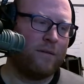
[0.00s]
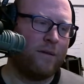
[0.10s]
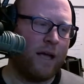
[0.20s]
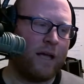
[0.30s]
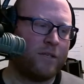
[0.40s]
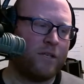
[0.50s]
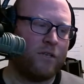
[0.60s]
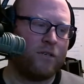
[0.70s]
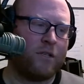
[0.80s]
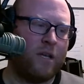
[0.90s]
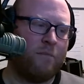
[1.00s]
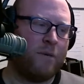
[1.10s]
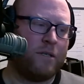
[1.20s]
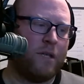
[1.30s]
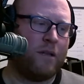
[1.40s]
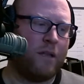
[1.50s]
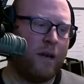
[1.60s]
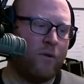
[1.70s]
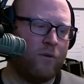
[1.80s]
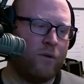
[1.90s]
I guess I just get busy and then I
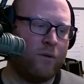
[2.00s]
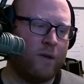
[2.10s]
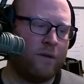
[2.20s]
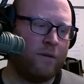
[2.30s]
don't do it.